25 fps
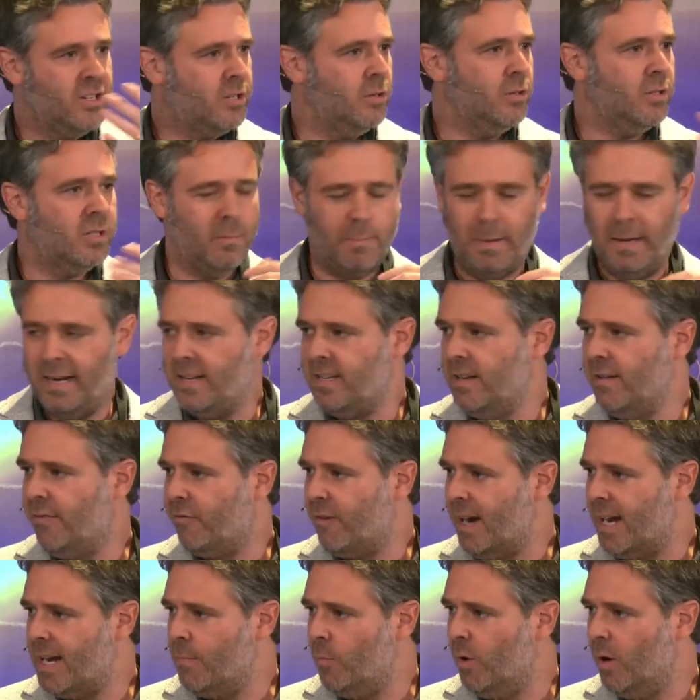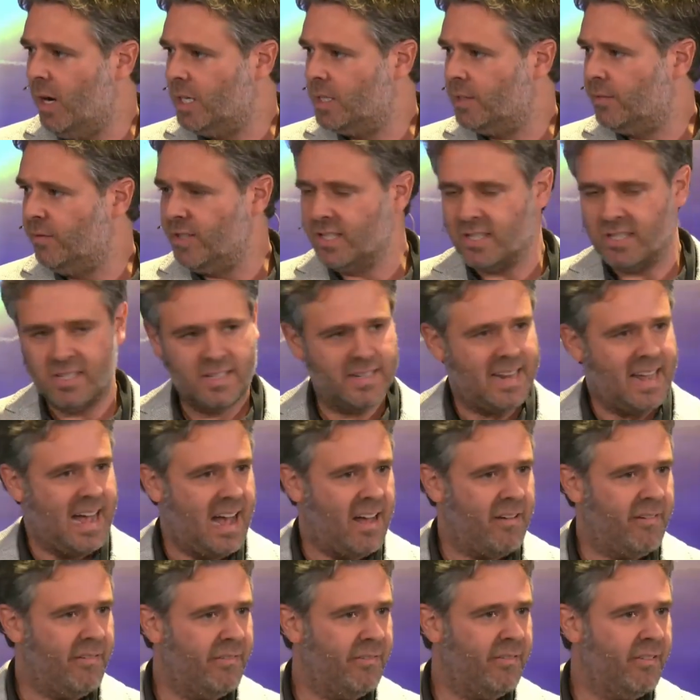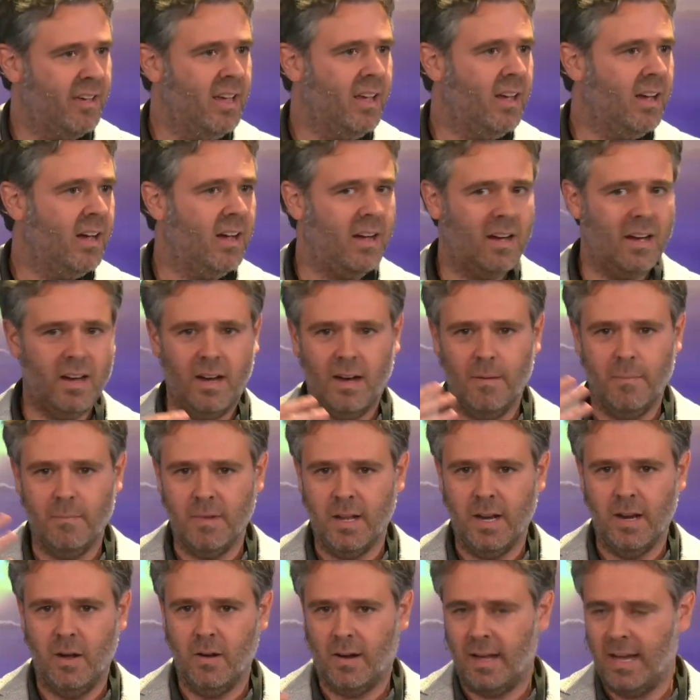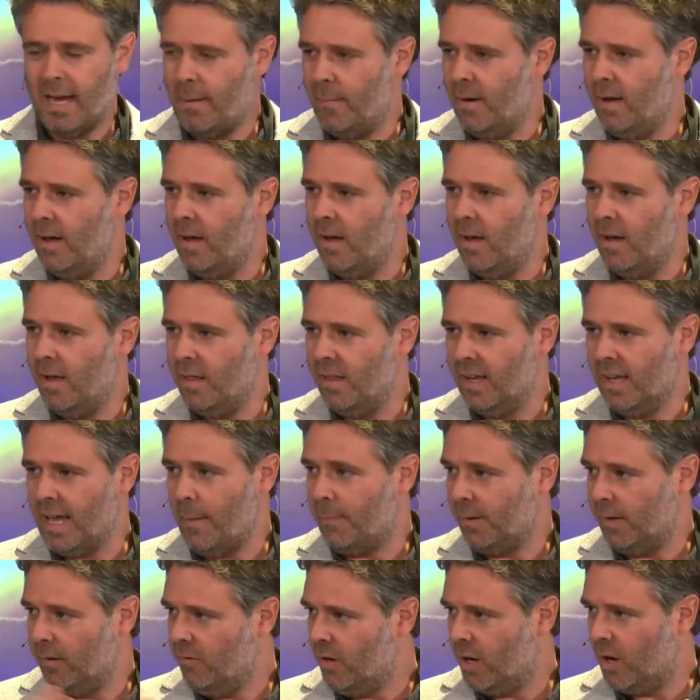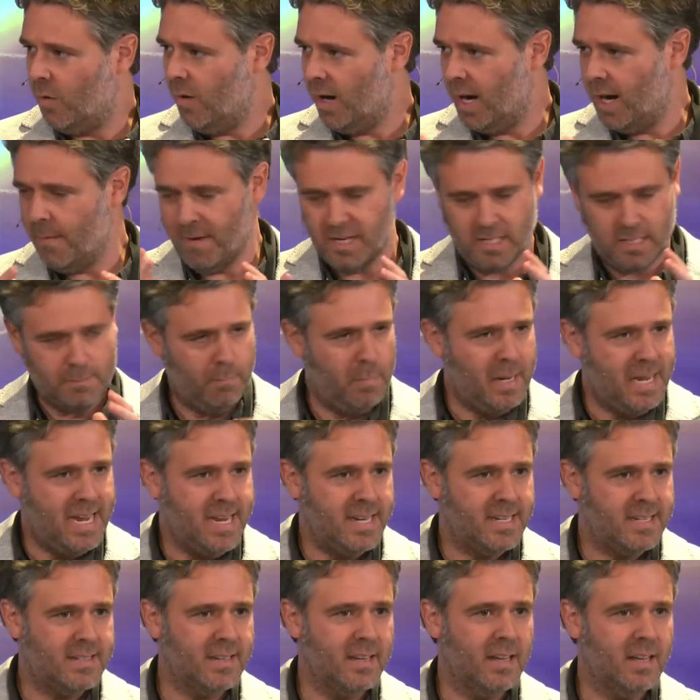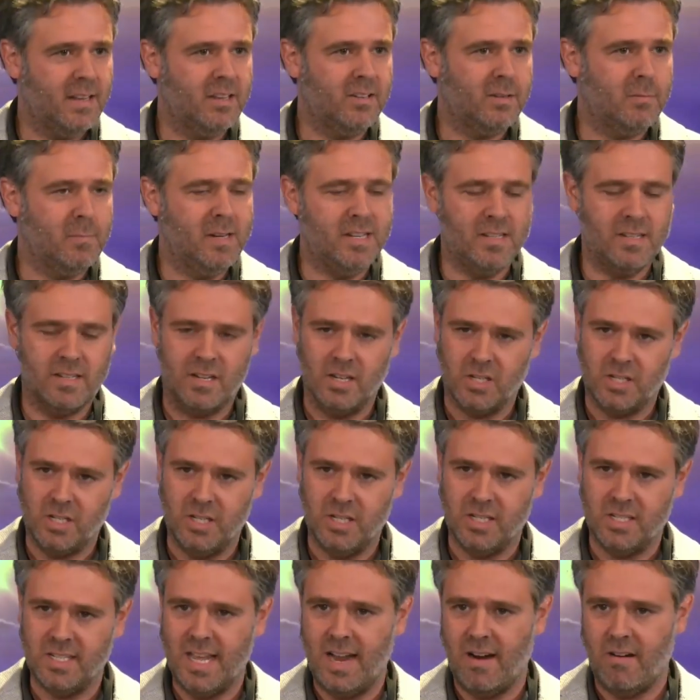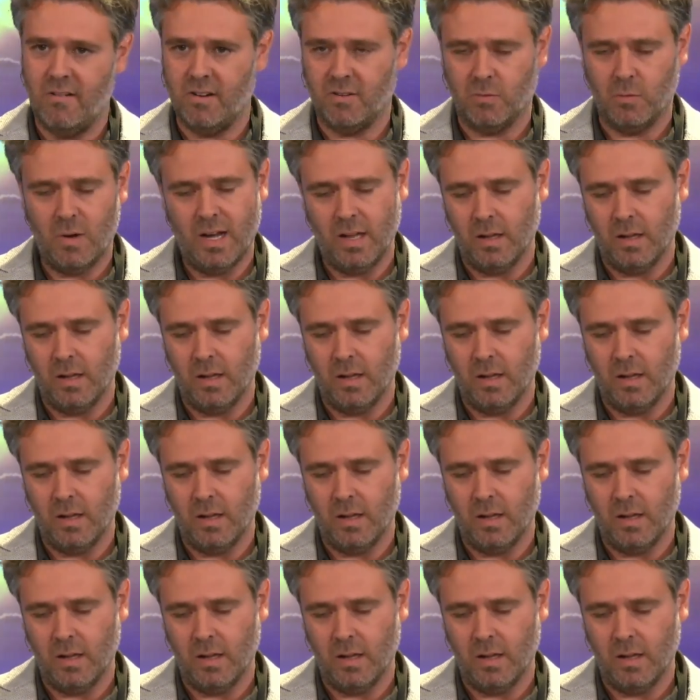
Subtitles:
suitability frameworks for staff, the capital requirements piece, there's been discussions there as